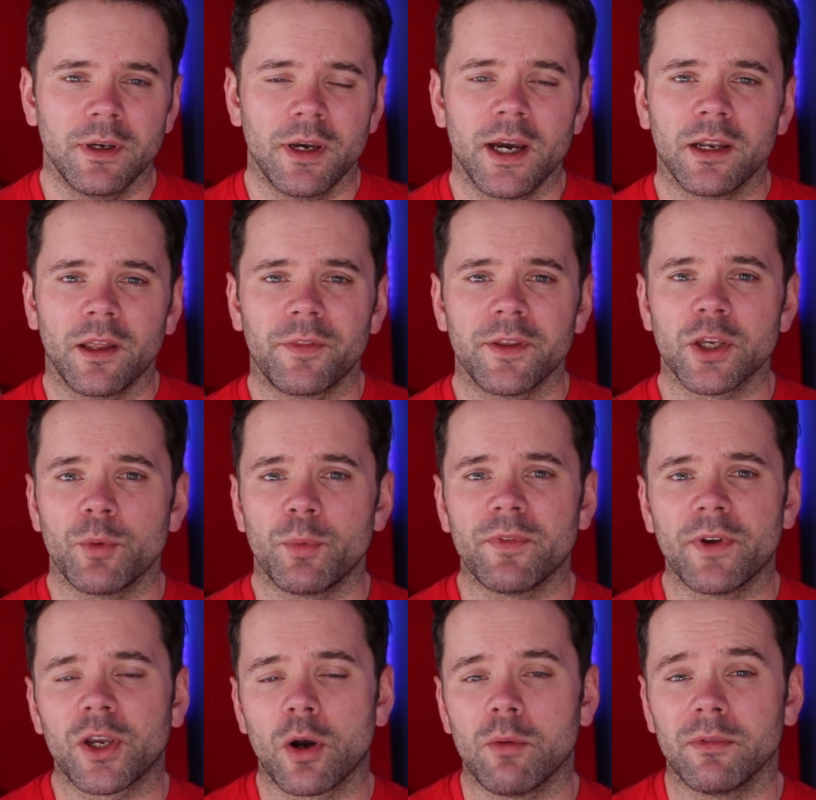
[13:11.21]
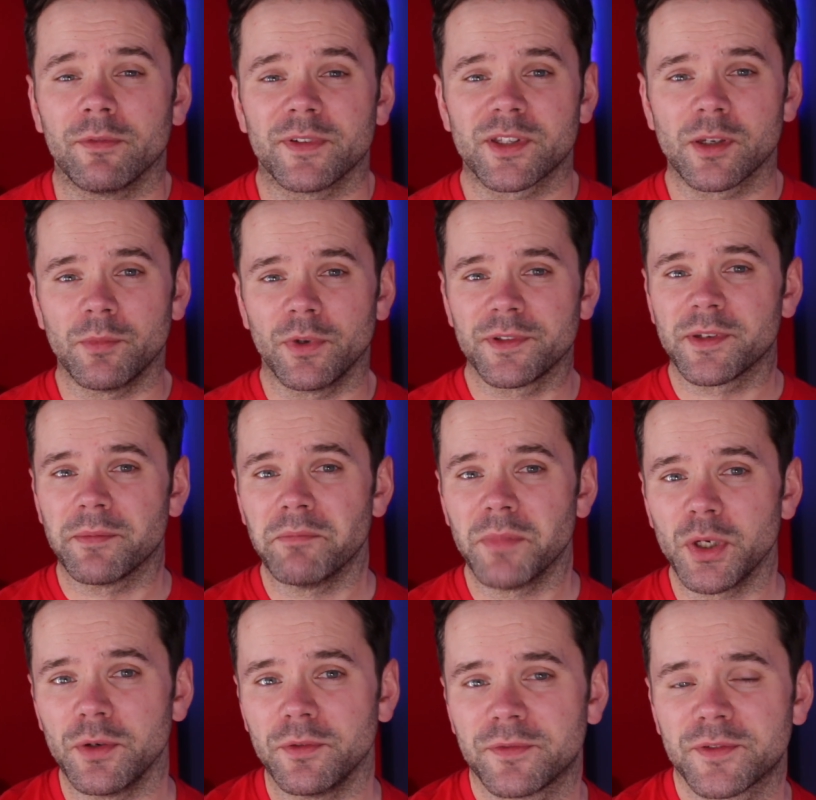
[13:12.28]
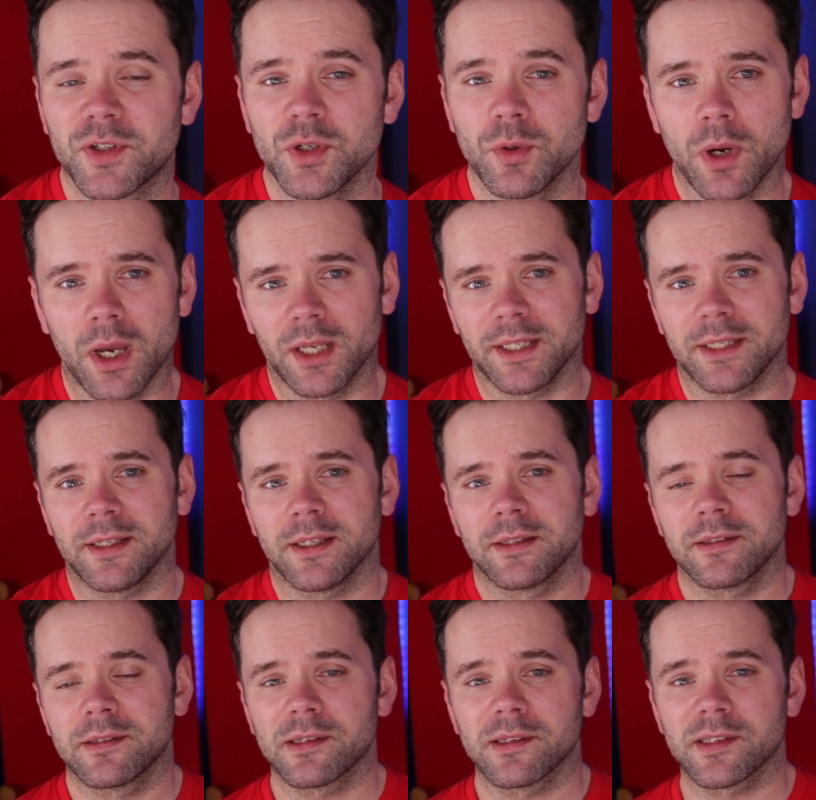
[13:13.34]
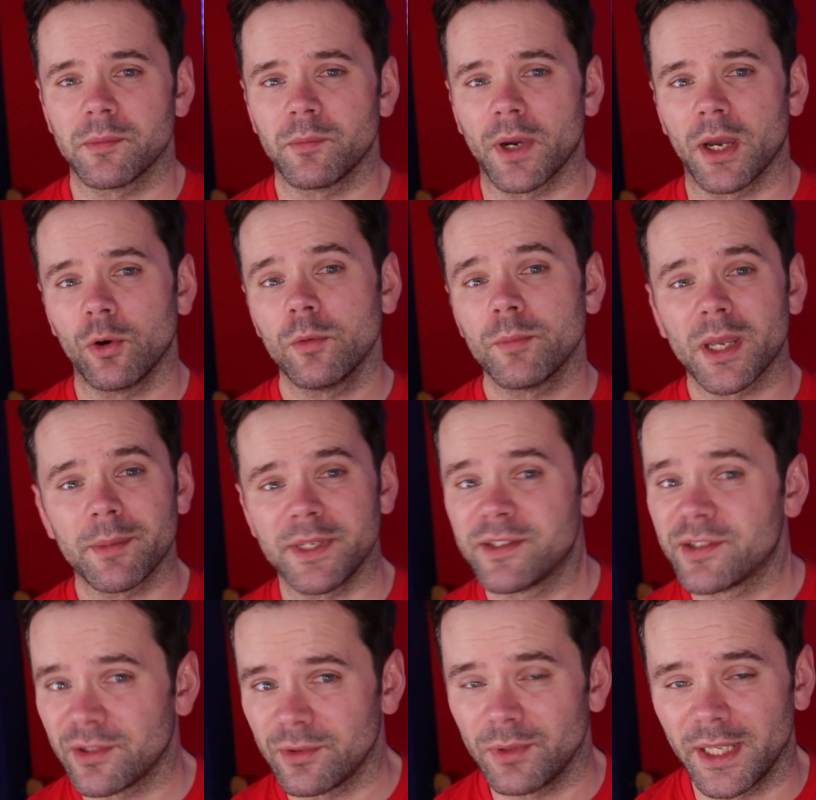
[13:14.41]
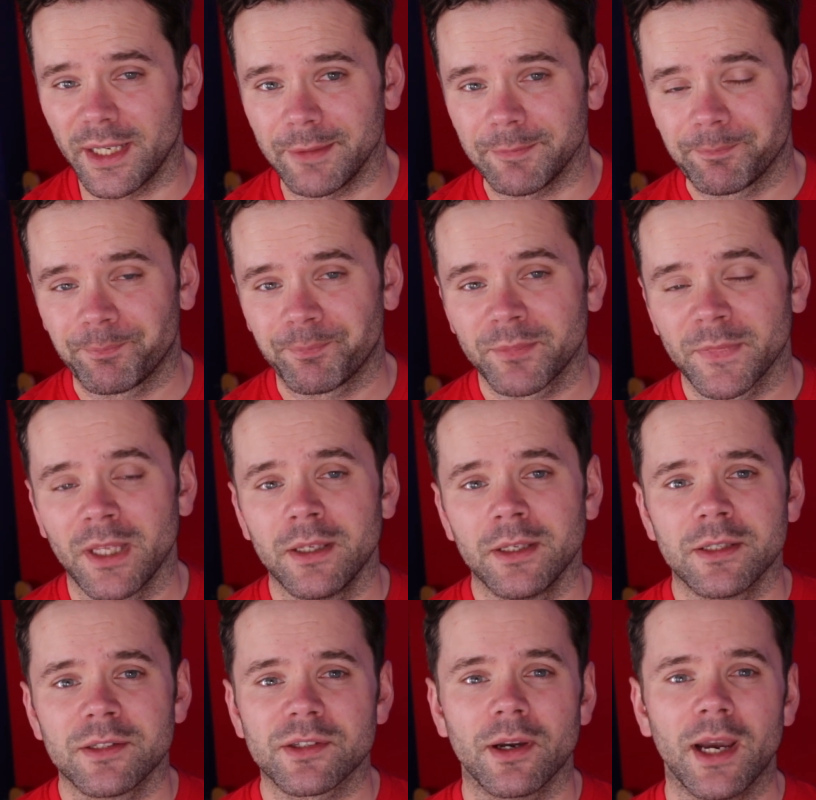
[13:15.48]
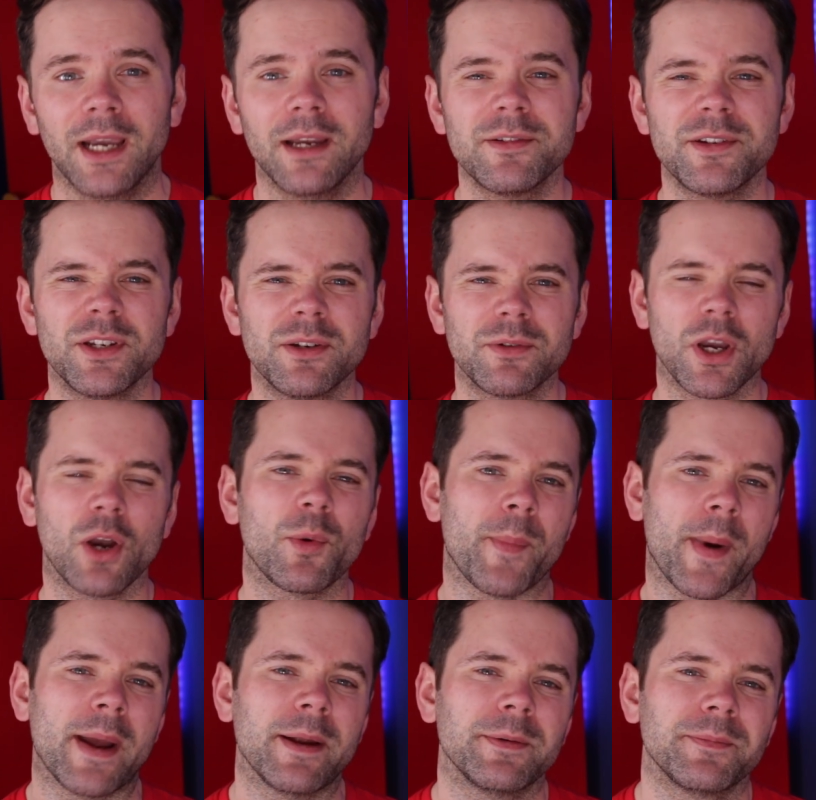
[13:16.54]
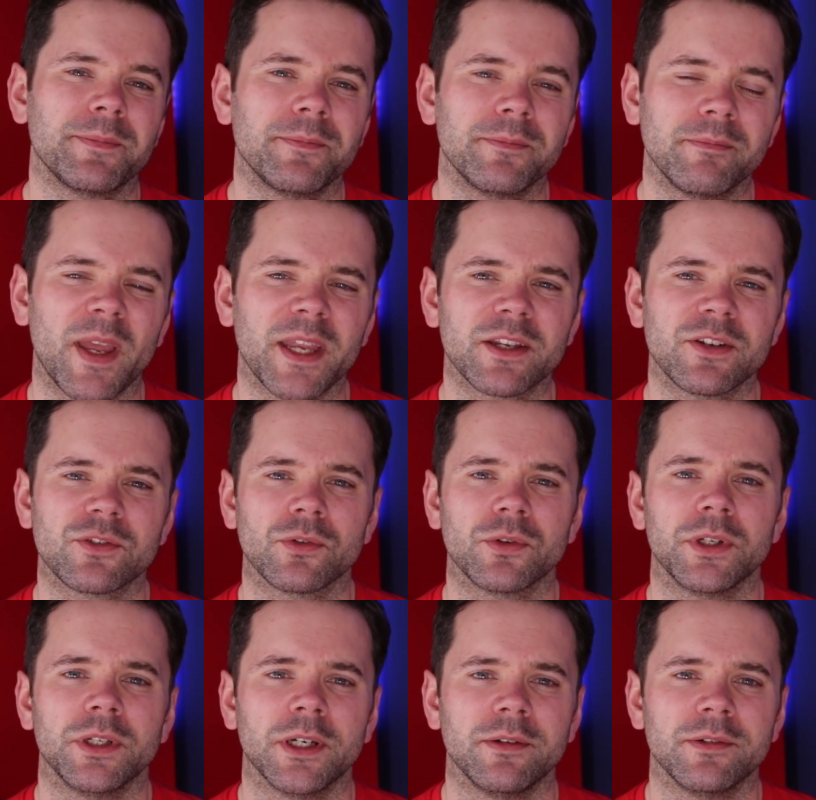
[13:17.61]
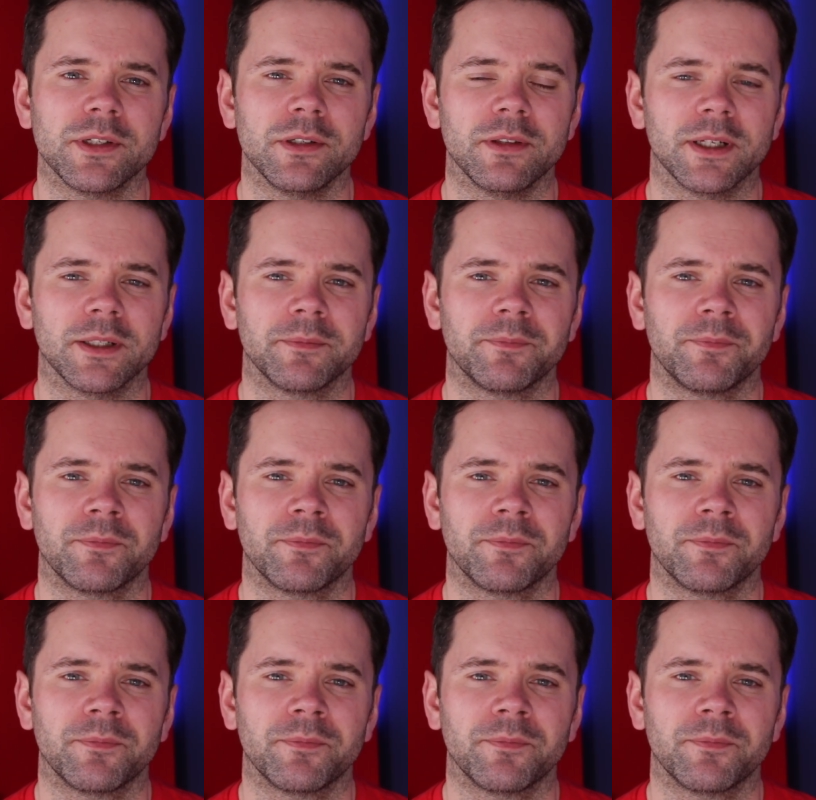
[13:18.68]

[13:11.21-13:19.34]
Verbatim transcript: And I think it would be very common for someone to move too early to somewhere, or maybe too late. So how do you go about making sure you don't do that?